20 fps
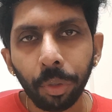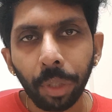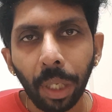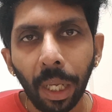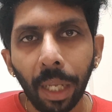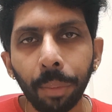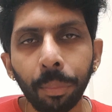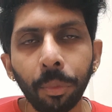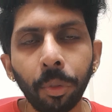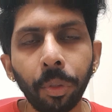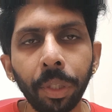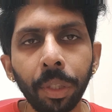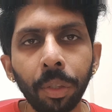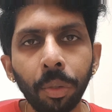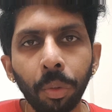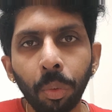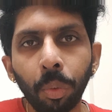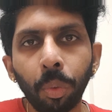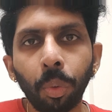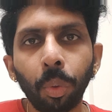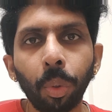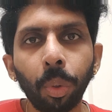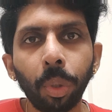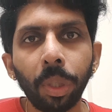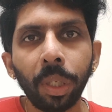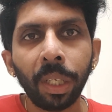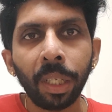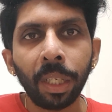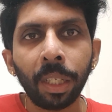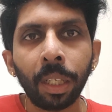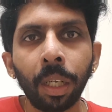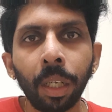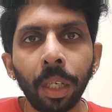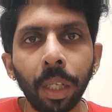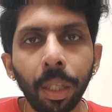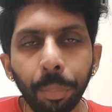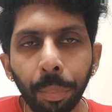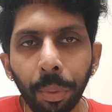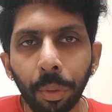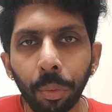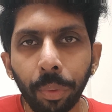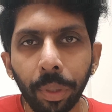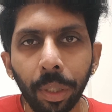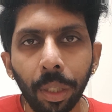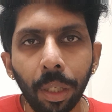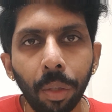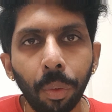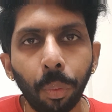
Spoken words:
I'm going to go in a little deeper way.